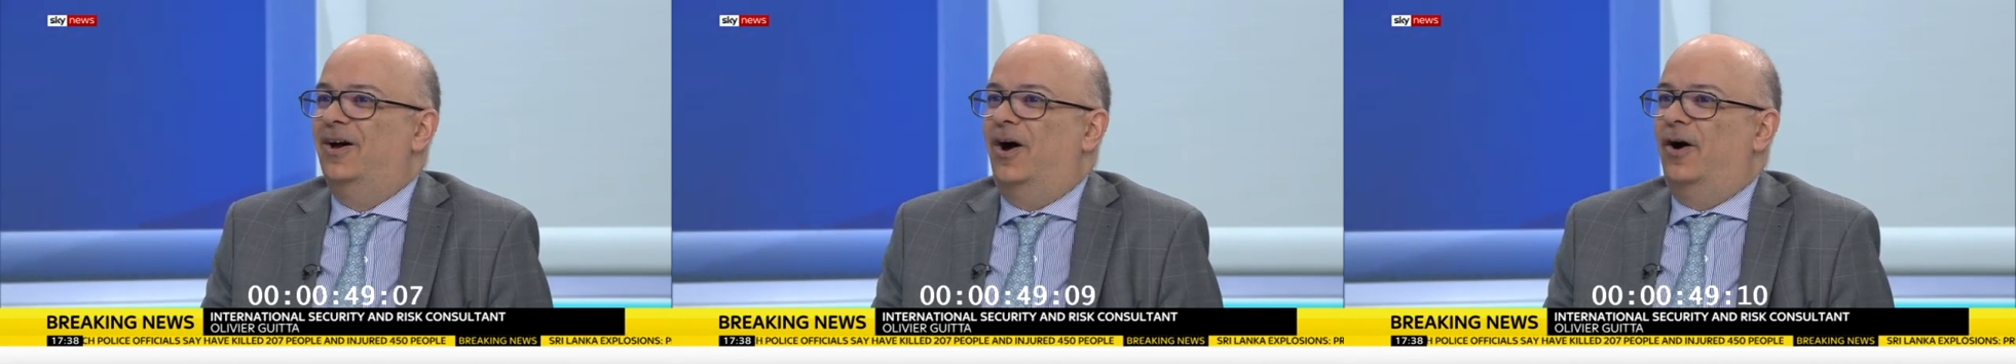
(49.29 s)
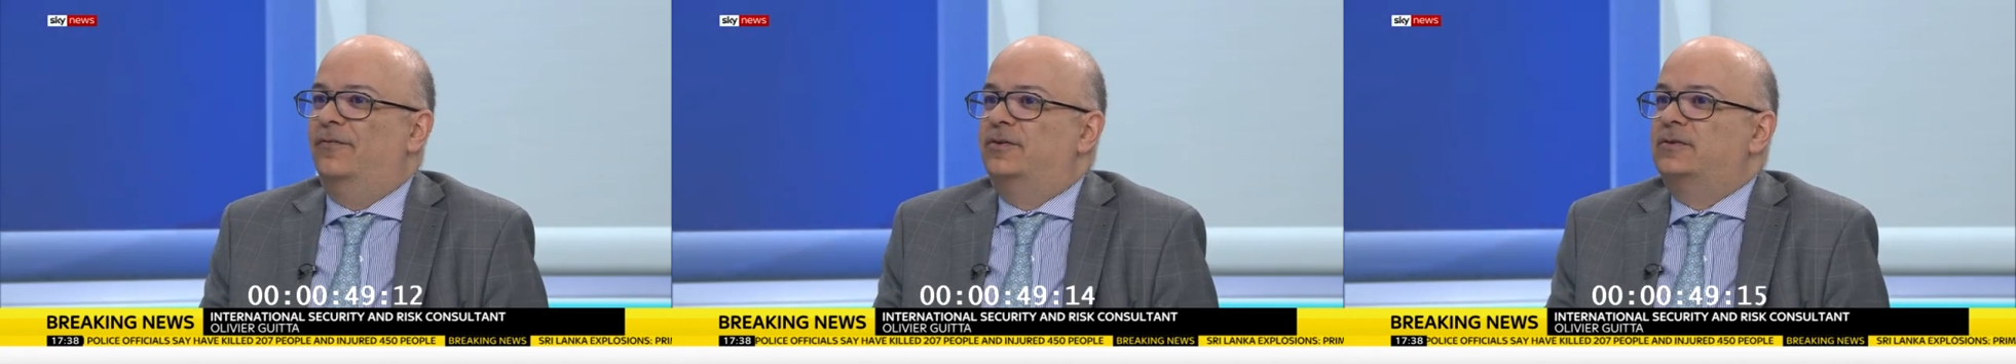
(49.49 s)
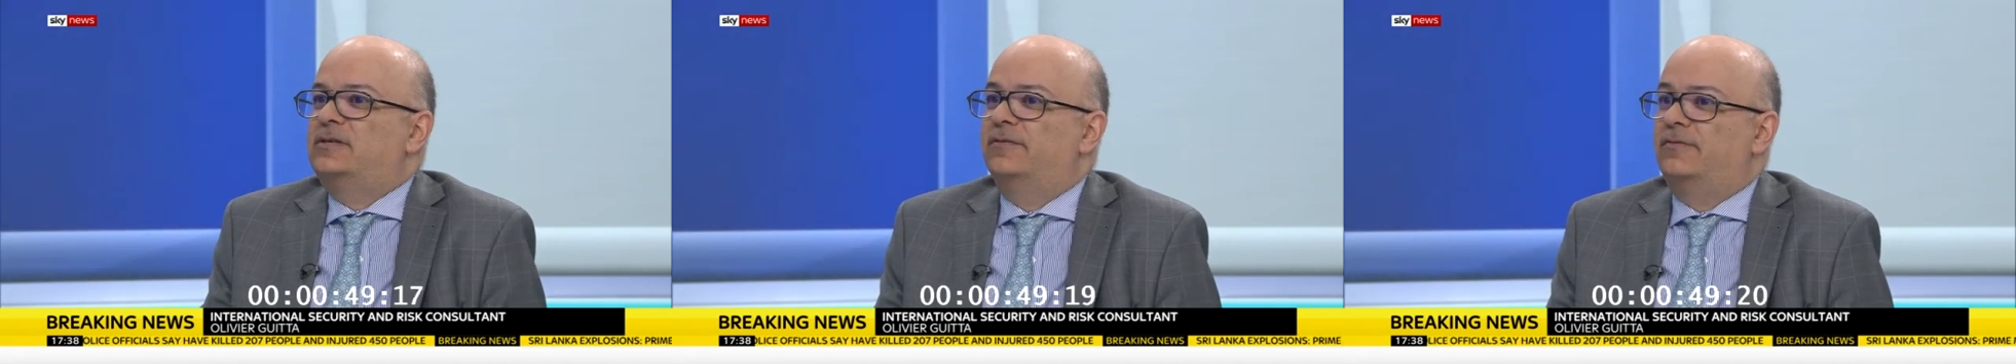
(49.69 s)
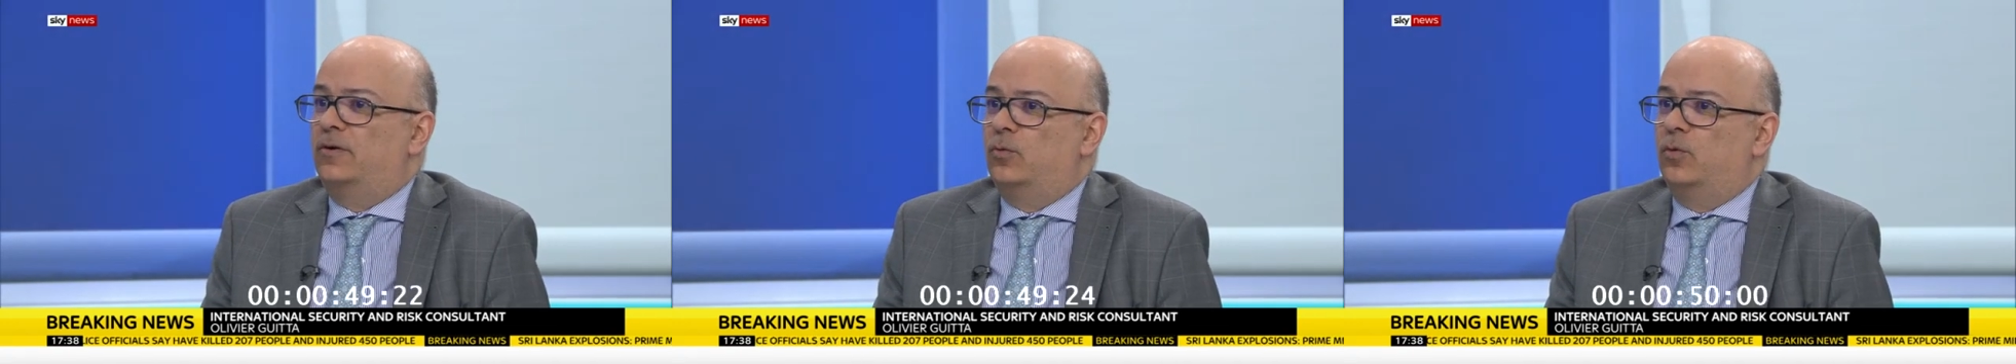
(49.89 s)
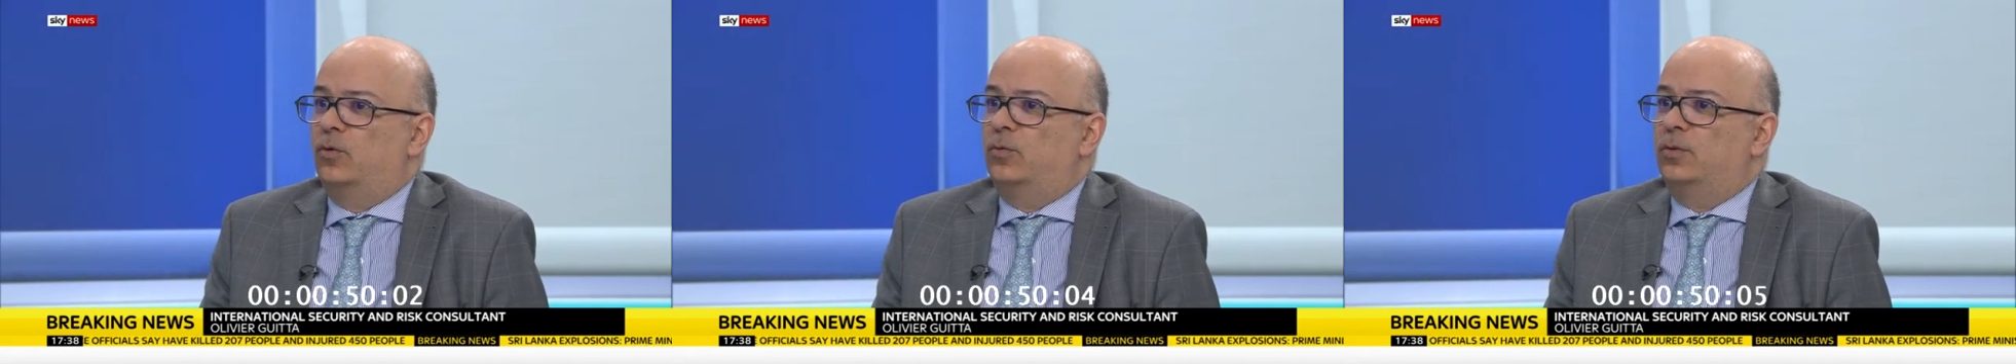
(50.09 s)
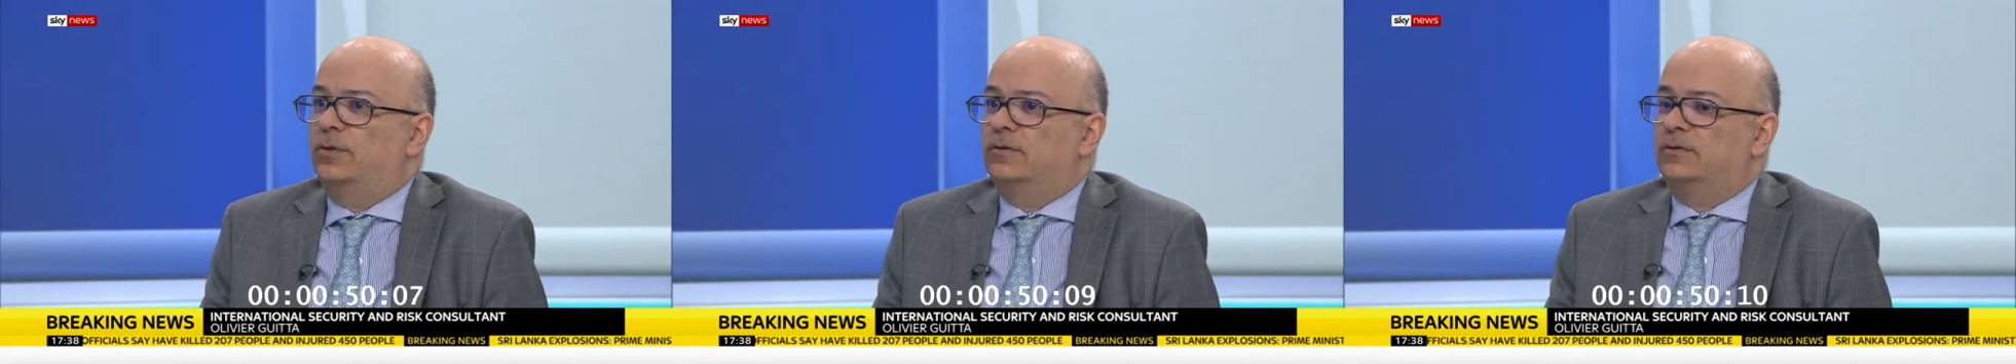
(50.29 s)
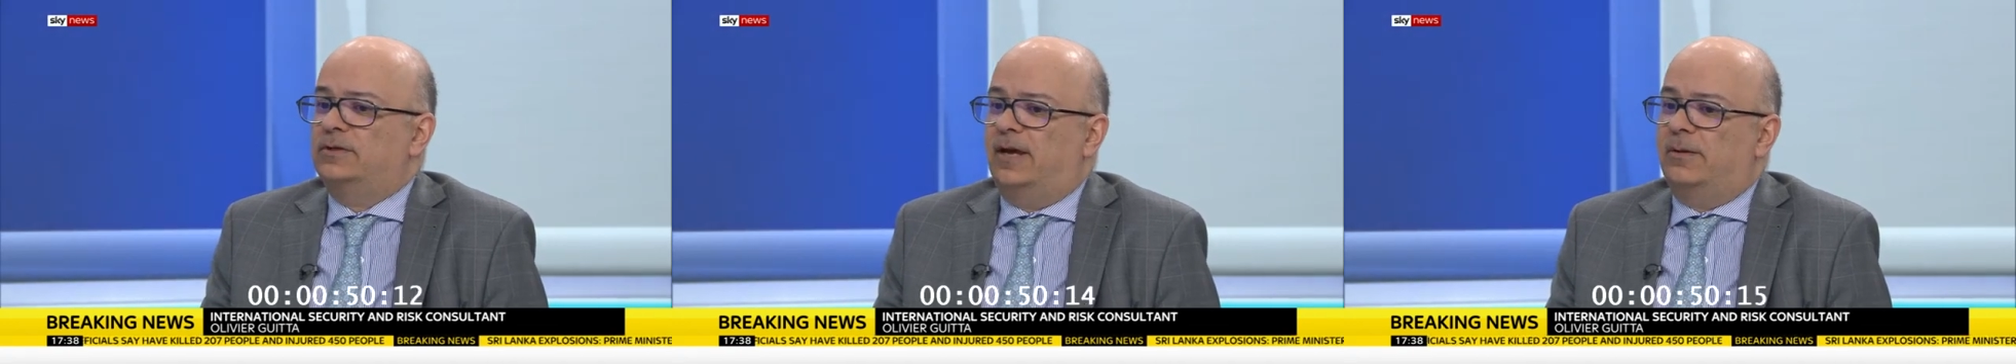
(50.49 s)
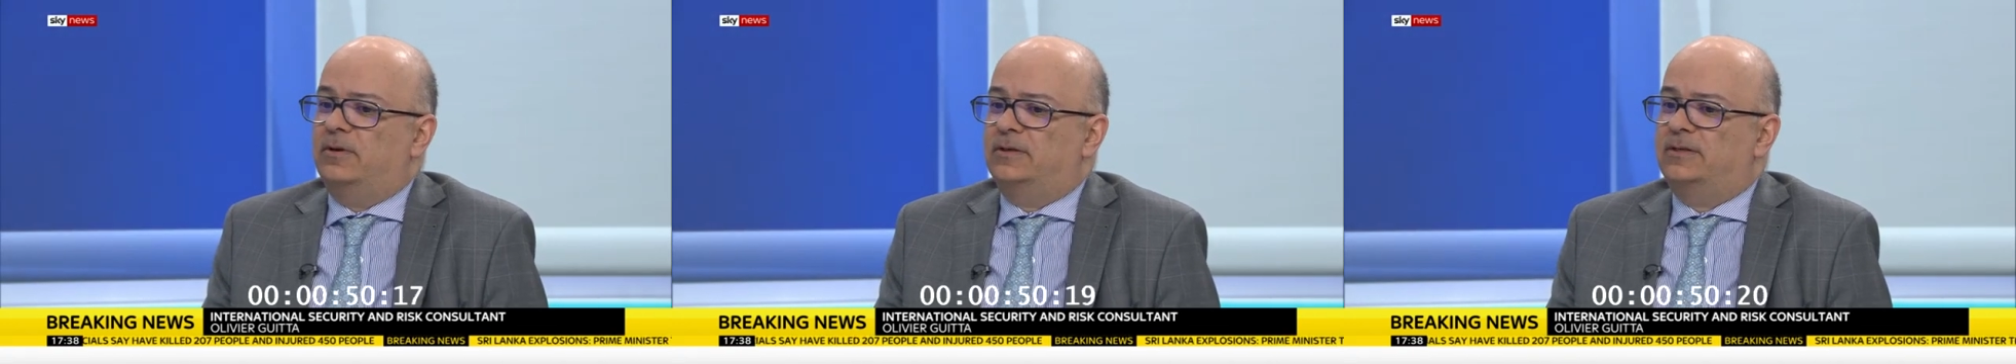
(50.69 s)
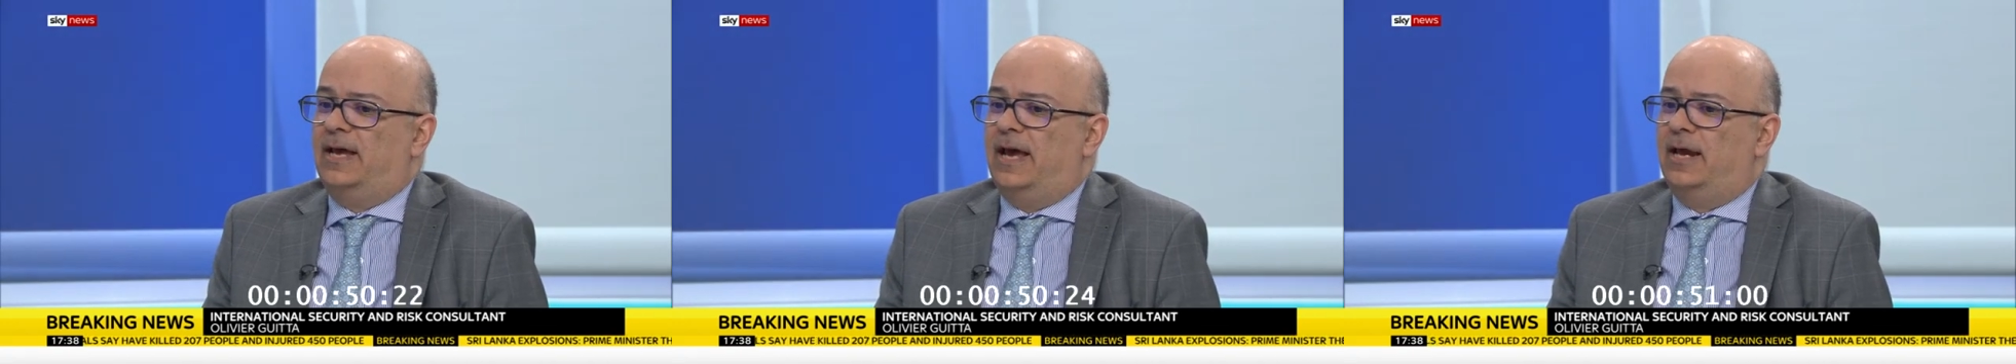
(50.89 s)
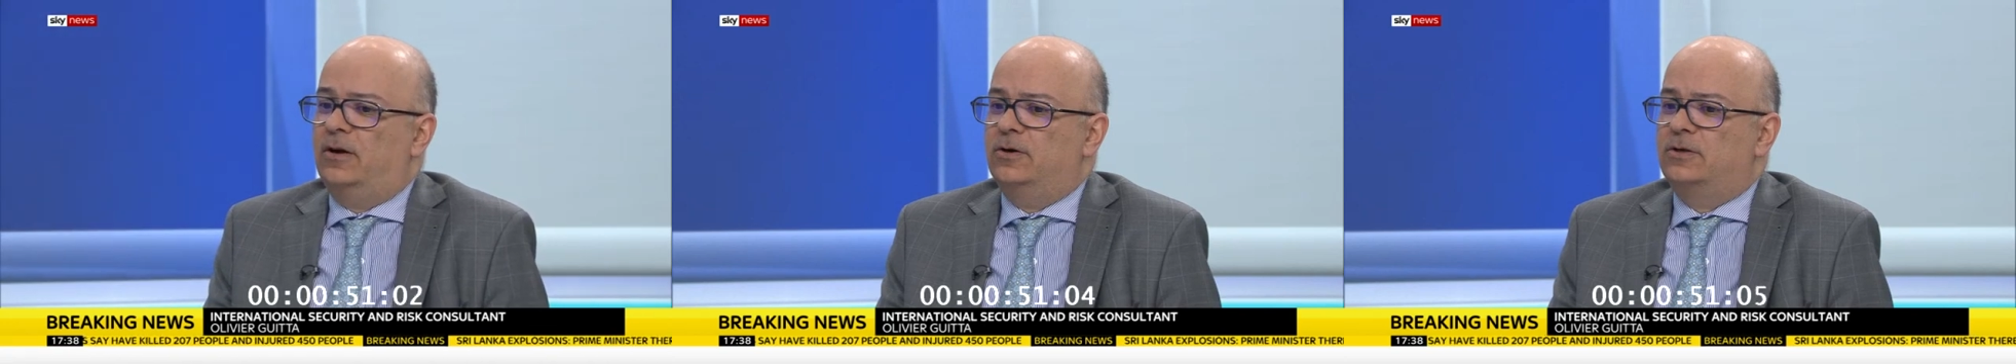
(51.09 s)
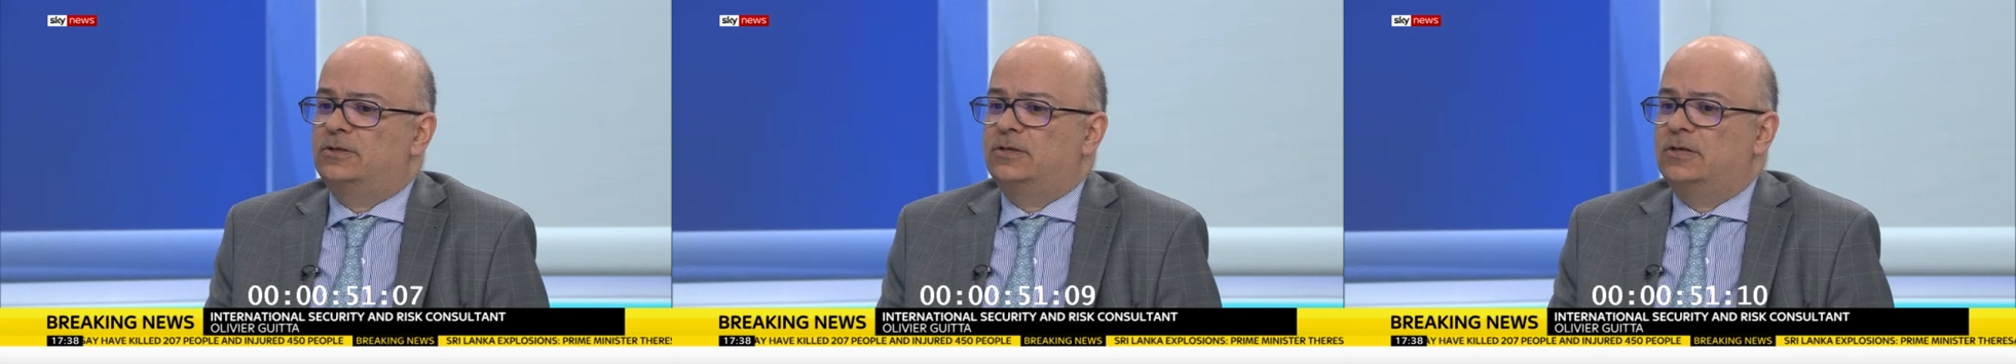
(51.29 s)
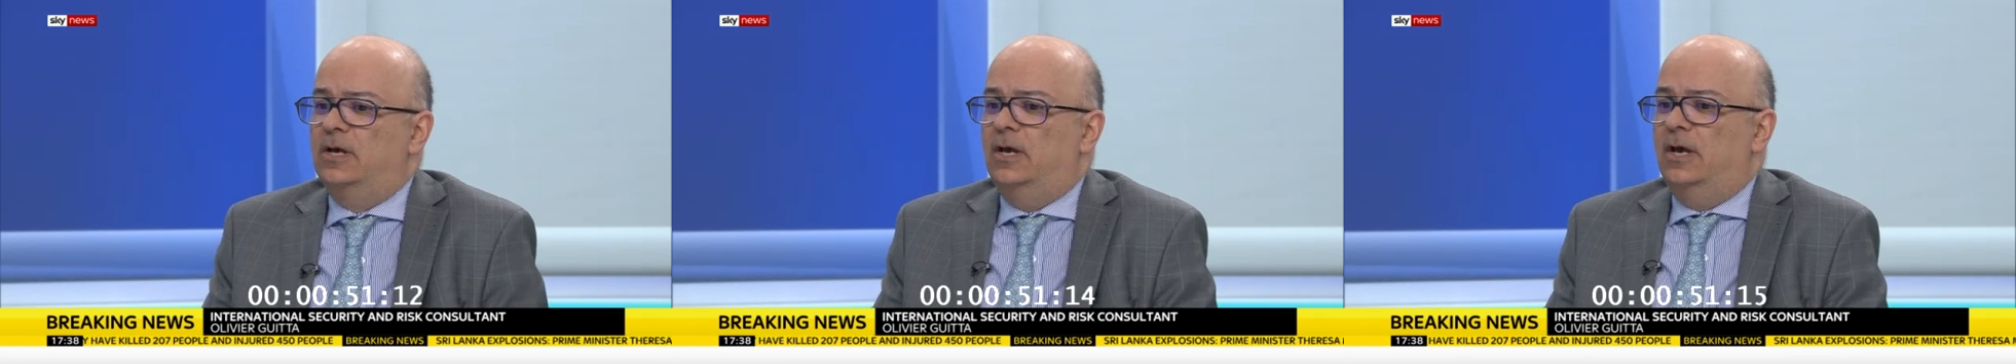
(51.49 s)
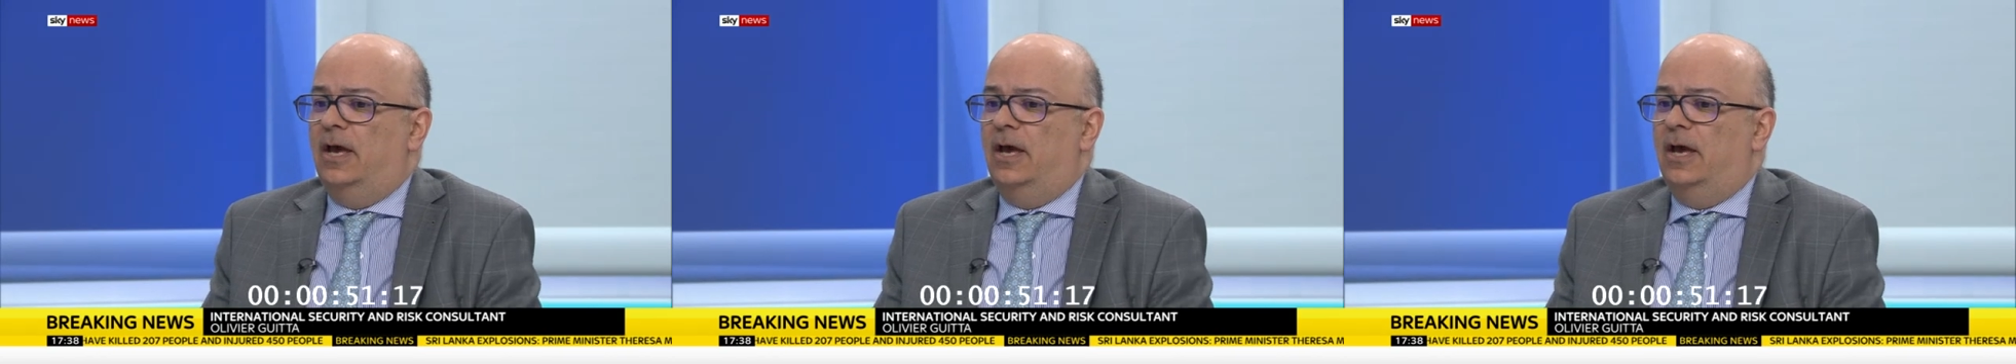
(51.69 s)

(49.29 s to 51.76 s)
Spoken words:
of the civil war with the Tamil Tigers,